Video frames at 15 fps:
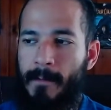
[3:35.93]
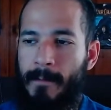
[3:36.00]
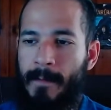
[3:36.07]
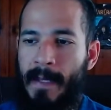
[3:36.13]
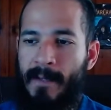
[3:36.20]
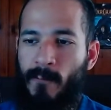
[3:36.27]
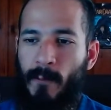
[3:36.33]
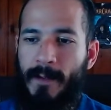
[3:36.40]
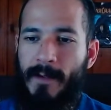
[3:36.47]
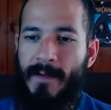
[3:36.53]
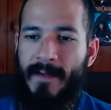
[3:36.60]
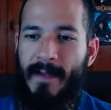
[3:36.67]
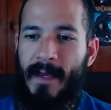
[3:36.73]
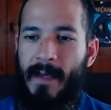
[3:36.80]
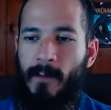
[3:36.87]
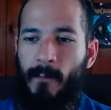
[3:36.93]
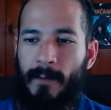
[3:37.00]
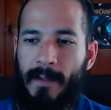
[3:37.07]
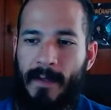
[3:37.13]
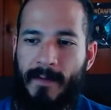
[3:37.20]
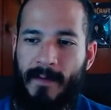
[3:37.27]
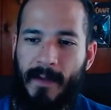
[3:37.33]
that's what they're saying when
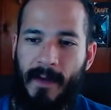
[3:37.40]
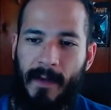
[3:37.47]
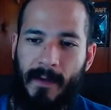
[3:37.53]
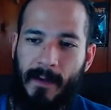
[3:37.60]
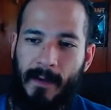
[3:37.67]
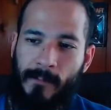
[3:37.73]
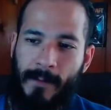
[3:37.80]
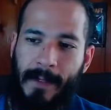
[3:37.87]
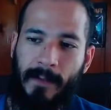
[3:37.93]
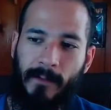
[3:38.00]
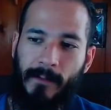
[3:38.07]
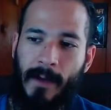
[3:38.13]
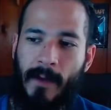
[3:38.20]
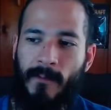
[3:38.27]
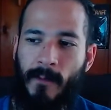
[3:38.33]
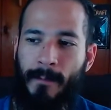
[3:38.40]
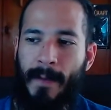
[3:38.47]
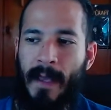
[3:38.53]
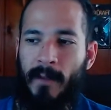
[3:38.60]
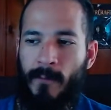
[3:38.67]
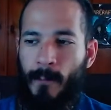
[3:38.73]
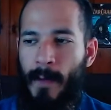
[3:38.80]
they say a regularized or
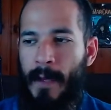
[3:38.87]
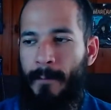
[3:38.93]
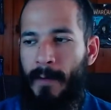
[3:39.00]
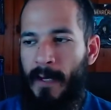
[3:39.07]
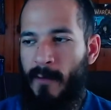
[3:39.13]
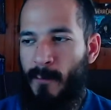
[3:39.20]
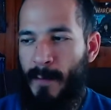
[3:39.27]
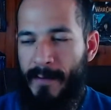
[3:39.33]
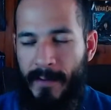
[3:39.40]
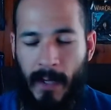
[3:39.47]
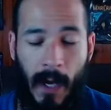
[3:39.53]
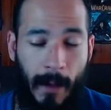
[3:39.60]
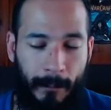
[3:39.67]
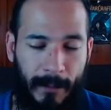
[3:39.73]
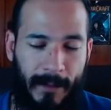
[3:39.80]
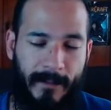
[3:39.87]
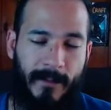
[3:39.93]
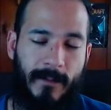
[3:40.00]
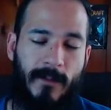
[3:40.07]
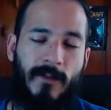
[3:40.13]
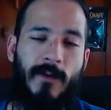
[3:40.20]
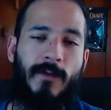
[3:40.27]
balanced mind-body-spirit complex
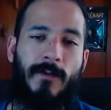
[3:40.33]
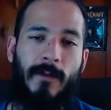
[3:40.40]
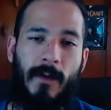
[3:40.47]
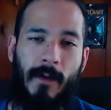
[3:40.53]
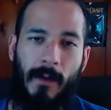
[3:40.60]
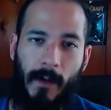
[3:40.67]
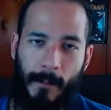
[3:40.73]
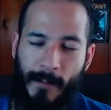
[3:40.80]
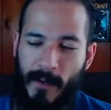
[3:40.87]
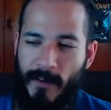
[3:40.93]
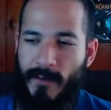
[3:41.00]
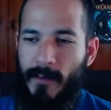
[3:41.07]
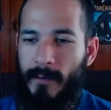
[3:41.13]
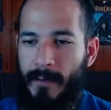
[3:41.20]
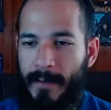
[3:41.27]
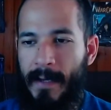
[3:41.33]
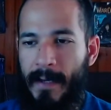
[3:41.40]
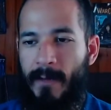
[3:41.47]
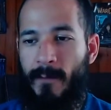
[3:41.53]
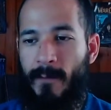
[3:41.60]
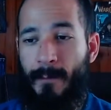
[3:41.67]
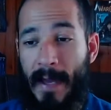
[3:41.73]
is just a person that
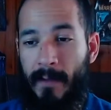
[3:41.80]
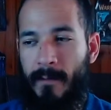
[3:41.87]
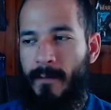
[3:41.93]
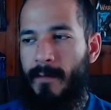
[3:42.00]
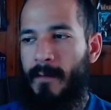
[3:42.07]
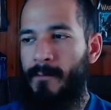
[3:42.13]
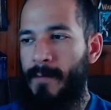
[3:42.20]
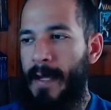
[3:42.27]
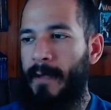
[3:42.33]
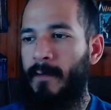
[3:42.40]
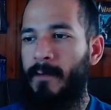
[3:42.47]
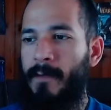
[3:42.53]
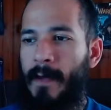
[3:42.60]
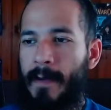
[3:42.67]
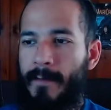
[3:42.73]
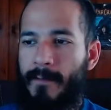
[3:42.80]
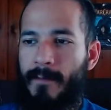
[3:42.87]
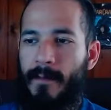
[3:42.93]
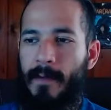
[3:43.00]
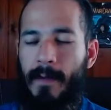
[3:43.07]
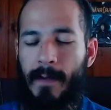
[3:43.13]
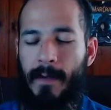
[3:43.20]
is balanced and regularized
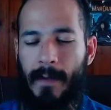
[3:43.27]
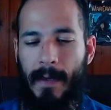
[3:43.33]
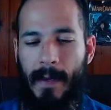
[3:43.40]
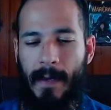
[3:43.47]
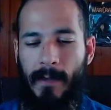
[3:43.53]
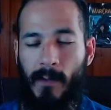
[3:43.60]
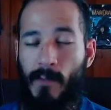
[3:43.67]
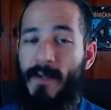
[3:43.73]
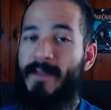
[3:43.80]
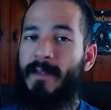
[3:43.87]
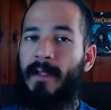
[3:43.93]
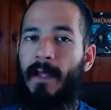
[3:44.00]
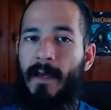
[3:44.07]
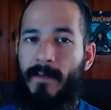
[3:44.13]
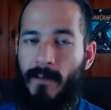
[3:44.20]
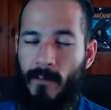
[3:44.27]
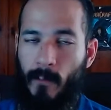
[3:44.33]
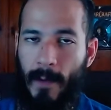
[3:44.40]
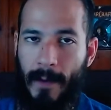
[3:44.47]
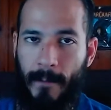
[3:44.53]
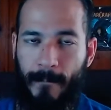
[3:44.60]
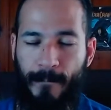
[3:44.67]
and crystallized as
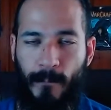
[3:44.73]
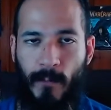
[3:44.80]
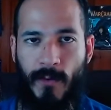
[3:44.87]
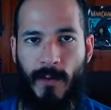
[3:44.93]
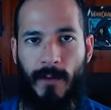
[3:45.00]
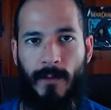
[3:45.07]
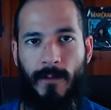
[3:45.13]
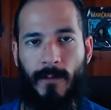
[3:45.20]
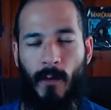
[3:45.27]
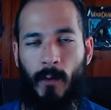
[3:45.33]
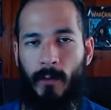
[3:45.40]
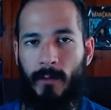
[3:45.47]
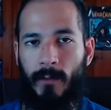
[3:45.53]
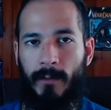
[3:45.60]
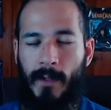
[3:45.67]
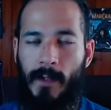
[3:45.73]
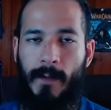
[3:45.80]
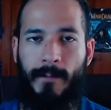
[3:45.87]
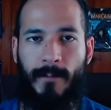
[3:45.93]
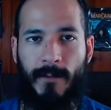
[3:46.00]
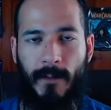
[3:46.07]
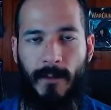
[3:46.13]
well, which is all
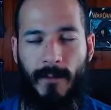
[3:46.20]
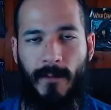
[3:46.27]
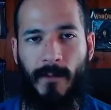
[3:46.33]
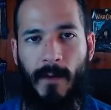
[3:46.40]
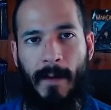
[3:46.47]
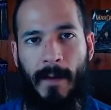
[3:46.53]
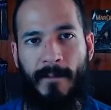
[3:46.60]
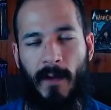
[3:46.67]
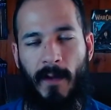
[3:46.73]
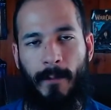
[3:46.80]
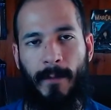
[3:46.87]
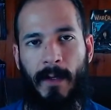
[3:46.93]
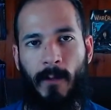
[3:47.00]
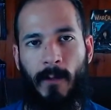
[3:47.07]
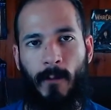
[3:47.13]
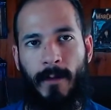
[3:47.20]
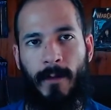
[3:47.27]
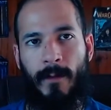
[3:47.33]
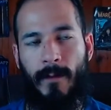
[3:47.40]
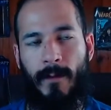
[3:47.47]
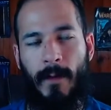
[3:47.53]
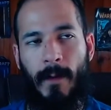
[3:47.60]
terms to describe somebody who
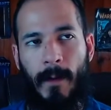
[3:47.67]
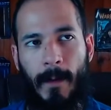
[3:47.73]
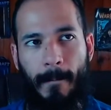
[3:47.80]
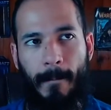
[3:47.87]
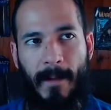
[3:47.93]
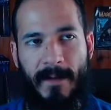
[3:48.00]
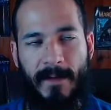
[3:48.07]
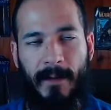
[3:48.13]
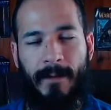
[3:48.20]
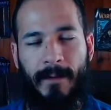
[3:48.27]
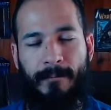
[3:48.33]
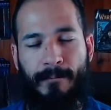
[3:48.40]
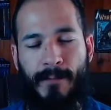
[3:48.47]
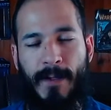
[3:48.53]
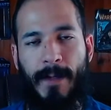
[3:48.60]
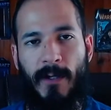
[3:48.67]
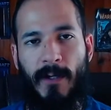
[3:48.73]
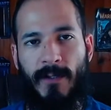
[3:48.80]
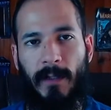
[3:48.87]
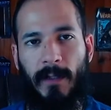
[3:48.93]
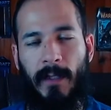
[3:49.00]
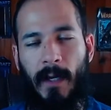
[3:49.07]
is basically pretty
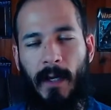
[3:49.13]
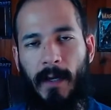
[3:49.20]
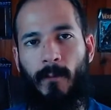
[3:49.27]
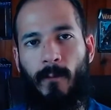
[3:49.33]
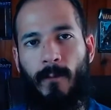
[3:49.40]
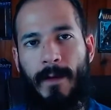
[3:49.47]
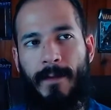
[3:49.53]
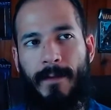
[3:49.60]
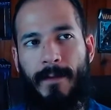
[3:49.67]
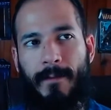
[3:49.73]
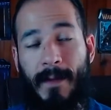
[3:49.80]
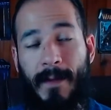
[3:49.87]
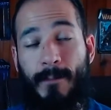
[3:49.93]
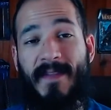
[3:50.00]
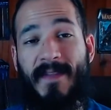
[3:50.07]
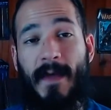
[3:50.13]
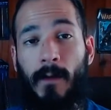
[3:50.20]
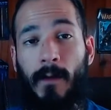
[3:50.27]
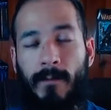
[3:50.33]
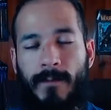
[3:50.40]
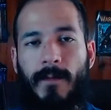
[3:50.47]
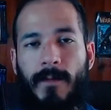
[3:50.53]
much aligned with
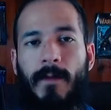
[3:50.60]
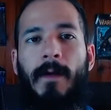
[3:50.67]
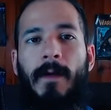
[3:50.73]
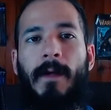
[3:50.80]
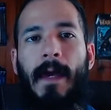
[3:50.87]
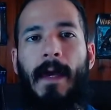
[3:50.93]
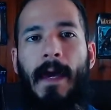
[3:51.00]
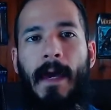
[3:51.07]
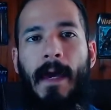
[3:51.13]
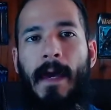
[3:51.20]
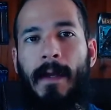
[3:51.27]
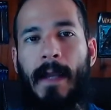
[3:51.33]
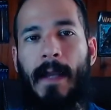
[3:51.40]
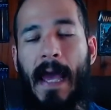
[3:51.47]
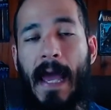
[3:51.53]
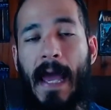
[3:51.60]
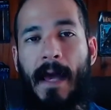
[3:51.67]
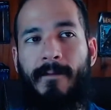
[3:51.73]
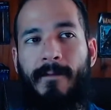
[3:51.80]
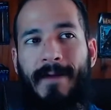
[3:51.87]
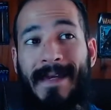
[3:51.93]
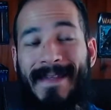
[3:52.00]
themselves and
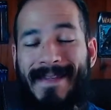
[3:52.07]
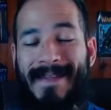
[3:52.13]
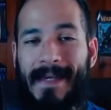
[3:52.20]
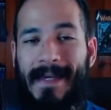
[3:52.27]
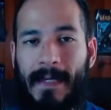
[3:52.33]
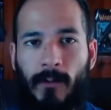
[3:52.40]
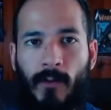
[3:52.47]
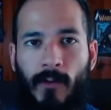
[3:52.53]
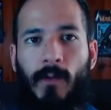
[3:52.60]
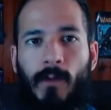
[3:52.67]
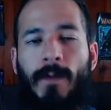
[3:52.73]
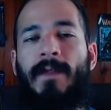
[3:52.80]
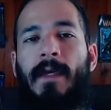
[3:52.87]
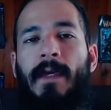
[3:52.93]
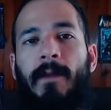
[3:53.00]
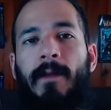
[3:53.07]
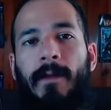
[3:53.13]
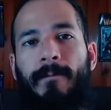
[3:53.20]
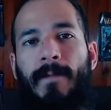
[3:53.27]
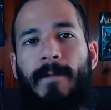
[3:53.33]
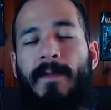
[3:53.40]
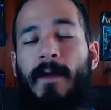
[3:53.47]
have a seeking towards healing.
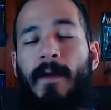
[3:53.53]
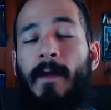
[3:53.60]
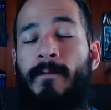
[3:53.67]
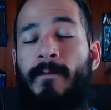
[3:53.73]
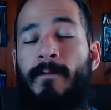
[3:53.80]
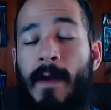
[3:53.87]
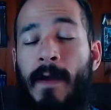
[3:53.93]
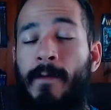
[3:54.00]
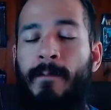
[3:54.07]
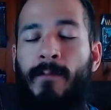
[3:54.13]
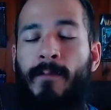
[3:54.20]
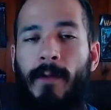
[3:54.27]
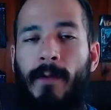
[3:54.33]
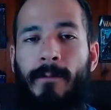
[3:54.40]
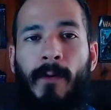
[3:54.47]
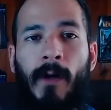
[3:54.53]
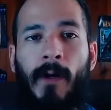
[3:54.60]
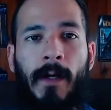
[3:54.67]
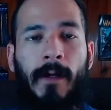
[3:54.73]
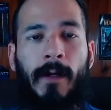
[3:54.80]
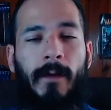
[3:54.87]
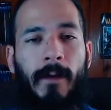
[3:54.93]
That's another very important
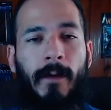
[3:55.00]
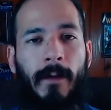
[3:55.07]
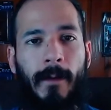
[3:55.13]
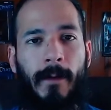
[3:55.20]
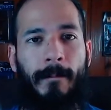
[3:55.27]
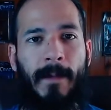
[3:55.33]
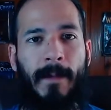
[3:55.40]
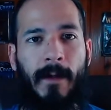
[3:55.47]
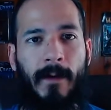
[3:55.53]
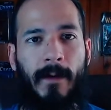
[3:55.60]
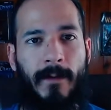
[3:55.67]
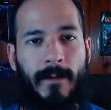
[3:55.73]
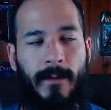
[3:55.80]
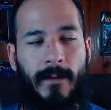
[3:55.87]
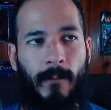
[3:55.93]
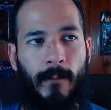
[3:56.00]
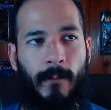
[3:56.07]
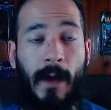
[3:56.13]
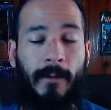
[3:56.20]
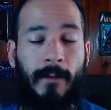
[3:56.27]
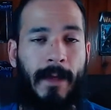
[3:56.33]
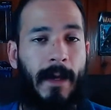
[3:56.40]
part, because
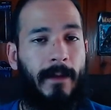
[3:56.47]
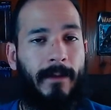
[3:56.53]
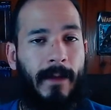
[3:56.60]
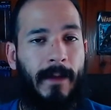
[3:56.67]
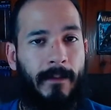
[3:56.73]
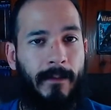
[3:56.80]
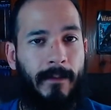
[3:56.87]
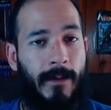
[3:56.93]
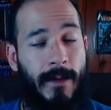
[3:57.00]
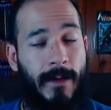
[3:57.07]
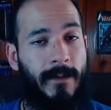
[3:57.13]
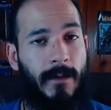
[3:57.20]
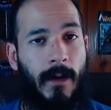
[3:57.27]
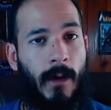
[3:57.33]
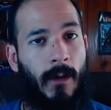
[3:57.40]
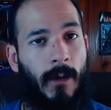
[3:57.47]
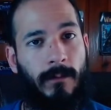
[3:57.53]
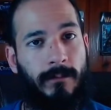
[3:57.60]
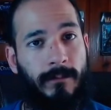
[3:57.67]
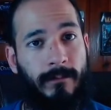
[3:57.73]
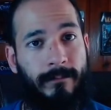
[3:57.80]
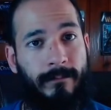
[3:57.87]
without that, then there is no
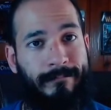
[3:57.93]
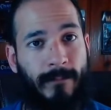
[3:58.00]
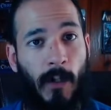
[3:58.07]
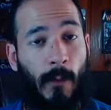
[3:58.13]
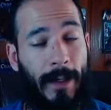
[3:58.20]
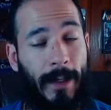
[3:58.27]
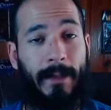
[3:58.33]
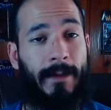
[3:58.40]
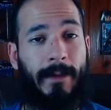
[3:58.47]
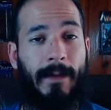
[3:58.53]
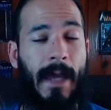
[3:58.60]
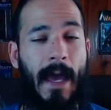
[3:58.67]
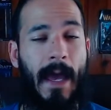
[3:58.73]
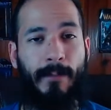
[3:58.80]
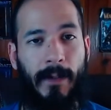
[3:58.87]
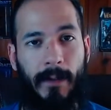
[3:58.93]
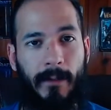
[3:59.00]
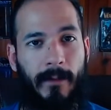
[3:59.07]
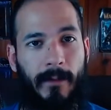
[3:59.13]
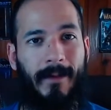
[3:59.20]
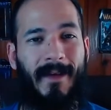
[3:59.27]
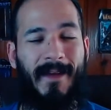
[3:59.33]
healing
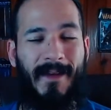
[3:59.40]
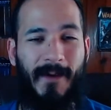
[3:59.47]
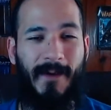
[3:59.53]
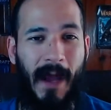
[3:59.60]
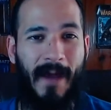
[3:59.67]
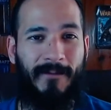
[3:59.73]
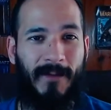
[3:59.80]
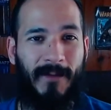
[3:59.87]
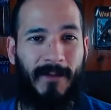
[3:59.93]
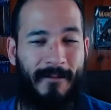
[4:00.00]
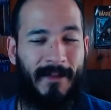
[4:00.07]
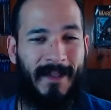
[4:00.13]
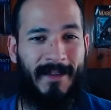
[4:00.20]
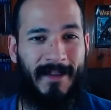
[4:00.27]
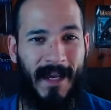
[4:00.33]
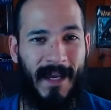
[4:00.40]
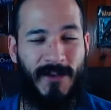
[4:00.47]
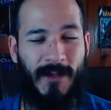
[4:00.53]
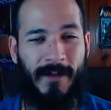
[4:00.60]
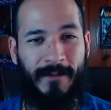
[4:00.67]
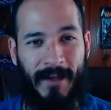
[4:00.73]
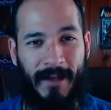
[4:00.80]
happening. You have to have the
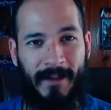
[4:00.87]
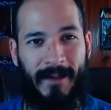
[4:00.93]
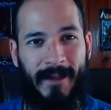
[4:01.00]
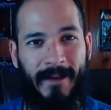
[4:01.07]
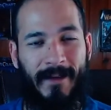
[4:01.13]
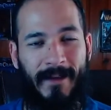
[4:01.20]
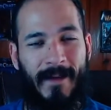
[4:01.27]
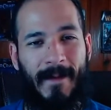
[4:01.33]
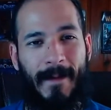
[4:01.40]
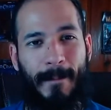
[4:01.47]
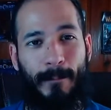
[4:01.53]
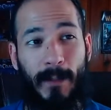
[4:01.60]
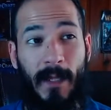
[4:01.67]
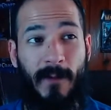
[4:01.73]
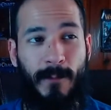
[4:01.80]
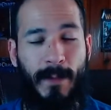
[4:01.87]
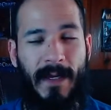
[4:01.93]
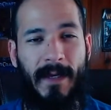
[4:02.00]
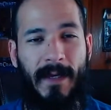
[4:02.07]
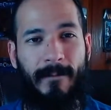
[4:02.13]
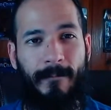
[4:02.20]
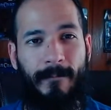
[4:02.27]
intention of healing, plus
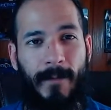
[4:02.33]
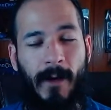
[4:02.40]
being